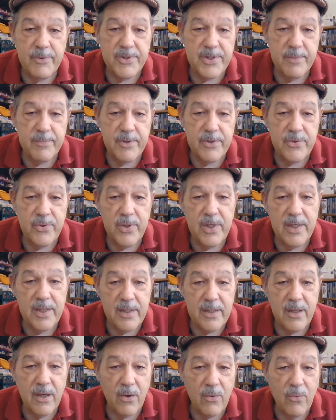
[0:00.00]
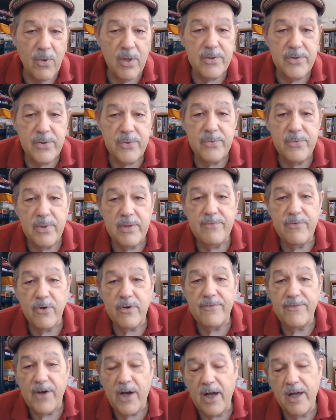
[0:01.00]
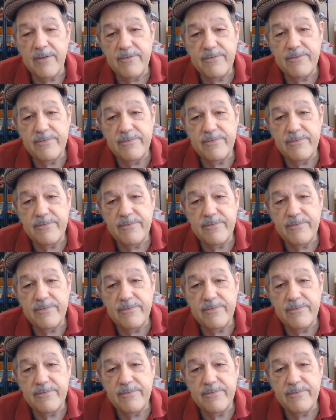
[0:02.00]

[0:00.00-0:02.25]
in between go 1, 2, 3, 4, 5.